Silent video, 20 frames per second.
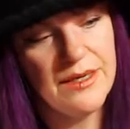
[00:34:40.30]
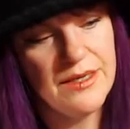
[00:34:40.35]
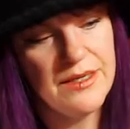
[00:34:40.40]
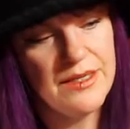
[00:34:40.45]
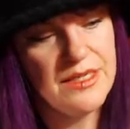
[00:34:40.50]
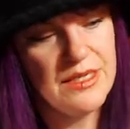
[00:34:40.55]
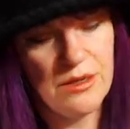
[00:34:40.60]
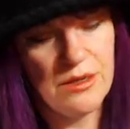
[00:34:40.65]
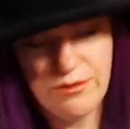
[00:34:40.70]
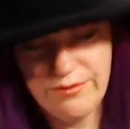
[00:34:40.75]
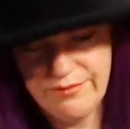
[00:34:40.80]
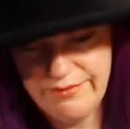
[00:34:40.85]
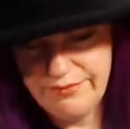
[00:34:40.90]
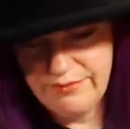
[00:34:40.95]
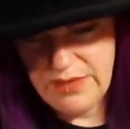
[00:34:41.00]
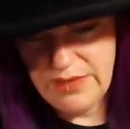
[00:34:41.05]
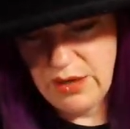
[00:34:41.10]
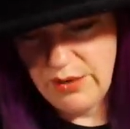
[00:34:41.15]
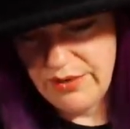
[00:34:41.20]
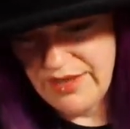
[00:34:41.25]
So,
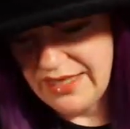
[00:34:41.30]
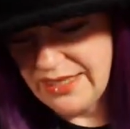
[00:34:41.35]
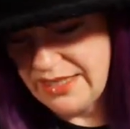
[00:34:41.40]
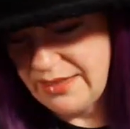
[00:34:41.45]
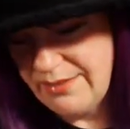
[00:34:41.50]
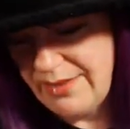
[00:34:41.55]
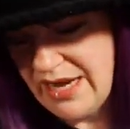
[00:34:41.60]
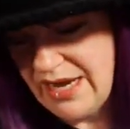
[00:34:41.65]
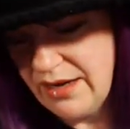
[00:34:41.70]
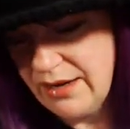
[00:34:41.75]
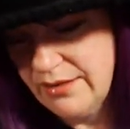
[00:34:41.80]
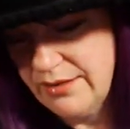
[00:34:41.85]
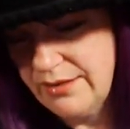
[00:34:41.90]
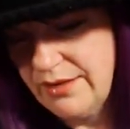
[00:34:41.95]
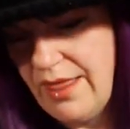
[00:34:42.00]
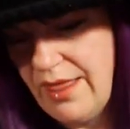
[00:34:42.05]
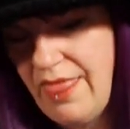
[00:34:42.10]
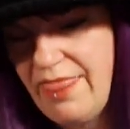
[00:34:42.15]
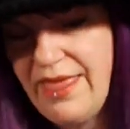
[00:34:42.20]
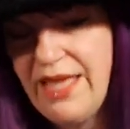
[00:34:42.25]
oh, that's the back.
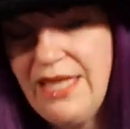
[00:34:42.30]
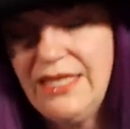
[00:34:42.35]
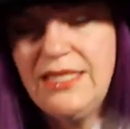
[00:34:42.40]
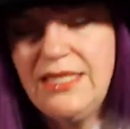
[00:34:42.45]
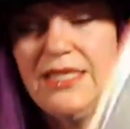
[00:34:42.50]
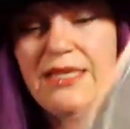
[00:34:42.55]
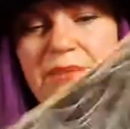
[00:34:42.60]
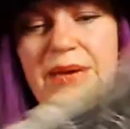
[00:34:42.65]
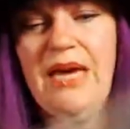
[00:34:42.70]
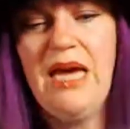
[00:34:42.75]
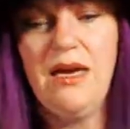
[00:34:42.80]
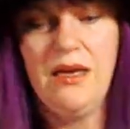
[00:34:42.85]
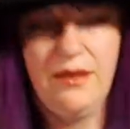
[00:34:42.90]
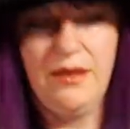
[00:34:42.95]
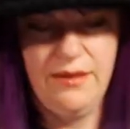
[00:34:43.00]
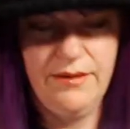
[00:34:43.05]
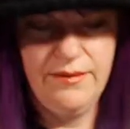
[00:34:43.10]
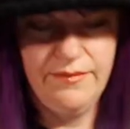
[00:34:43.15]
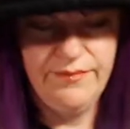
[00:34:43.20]
That's the back.